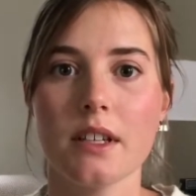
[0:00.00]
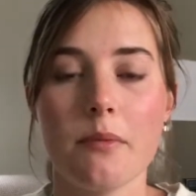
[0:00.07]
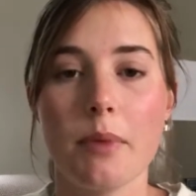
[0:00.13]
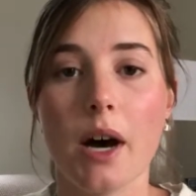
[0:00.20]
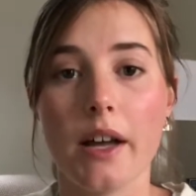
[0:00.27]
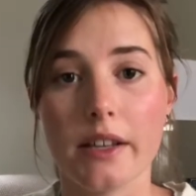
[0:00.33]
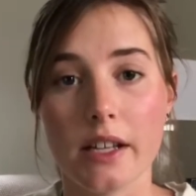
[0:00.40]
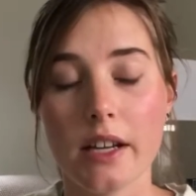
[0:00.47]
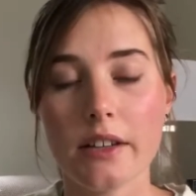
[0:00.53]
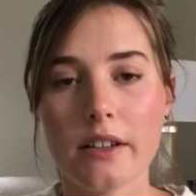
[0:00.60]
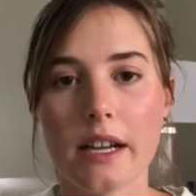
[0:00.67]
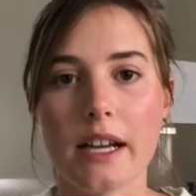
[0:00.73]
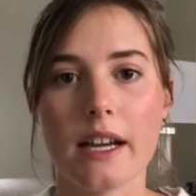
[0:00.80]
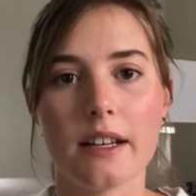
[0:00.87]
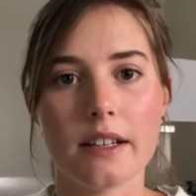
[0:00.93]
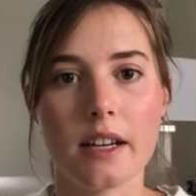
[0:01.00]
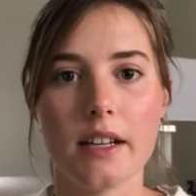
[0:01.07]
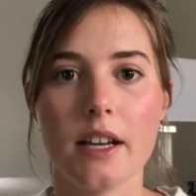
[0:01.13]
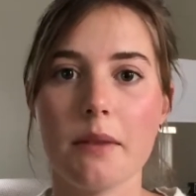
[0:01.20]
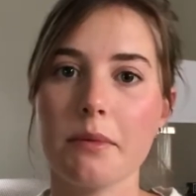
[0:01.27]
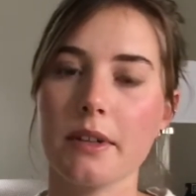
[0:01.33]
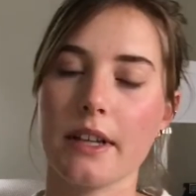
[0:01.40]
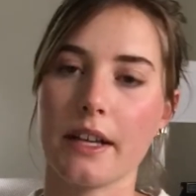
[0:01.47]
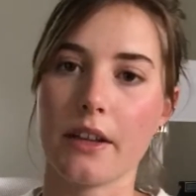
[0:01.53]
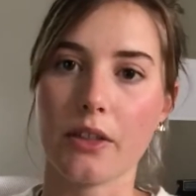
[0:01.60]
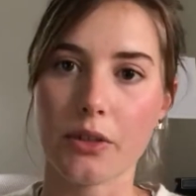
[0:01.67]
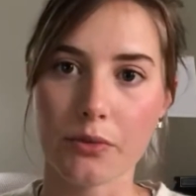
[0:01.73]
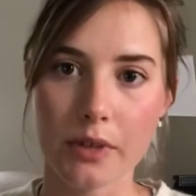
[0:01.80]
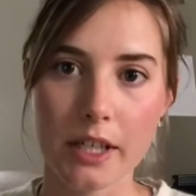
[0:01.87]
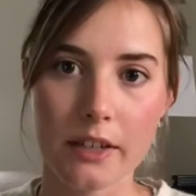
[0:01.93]
But on the other hand, a number like
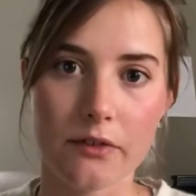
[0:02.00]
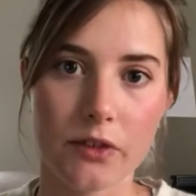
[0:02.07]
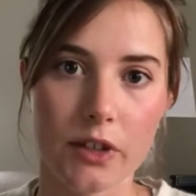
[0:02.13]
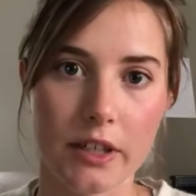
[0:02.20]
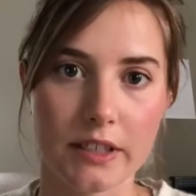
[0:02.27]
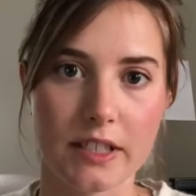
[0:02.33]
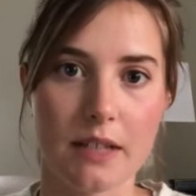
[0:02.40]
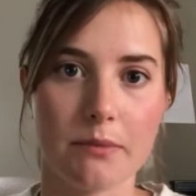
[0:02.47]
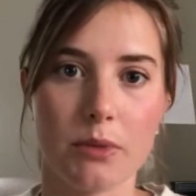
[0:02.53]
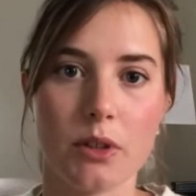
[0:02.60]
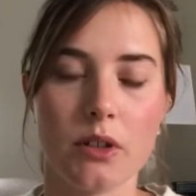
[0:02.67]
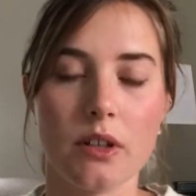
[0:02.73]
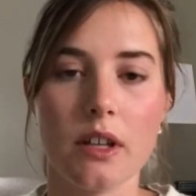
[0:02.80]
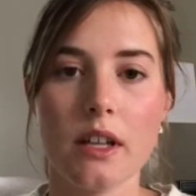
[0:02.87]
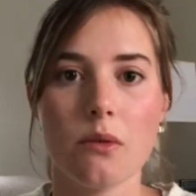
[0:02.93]
3, for example,